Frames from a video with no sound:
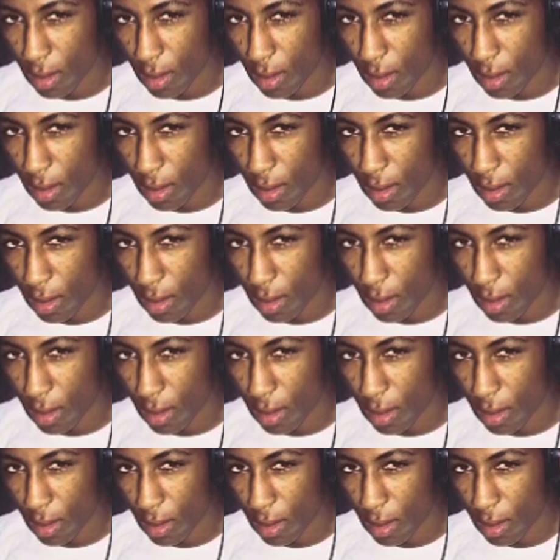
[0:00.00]

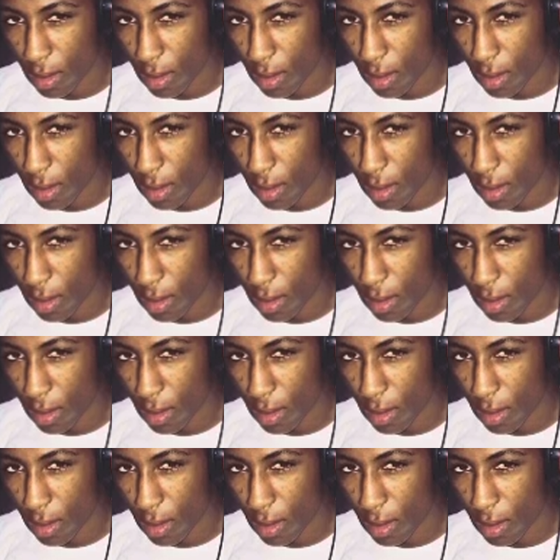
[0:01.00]

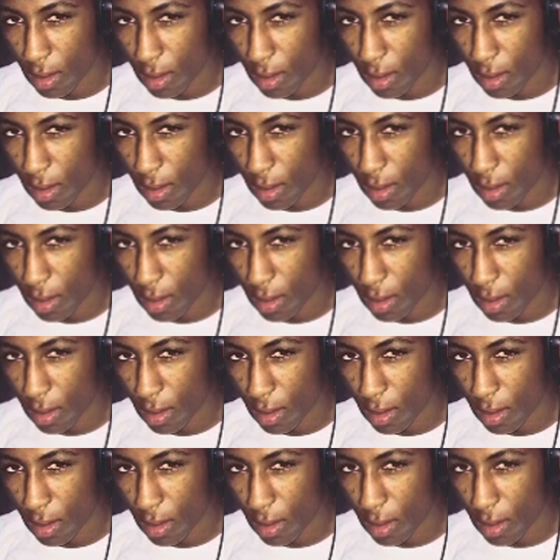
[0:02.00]

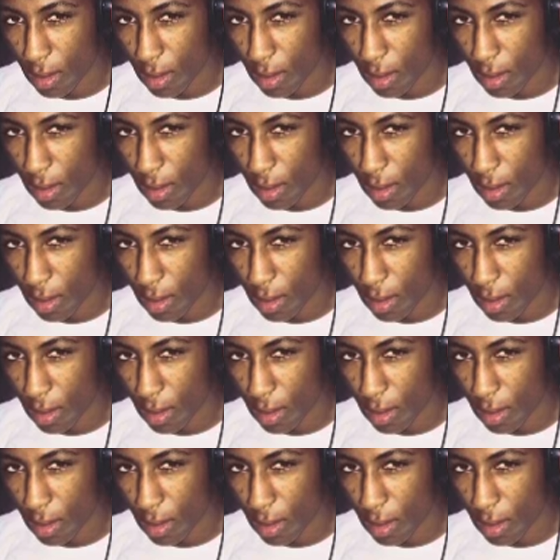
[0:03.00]
This person isn't speaking.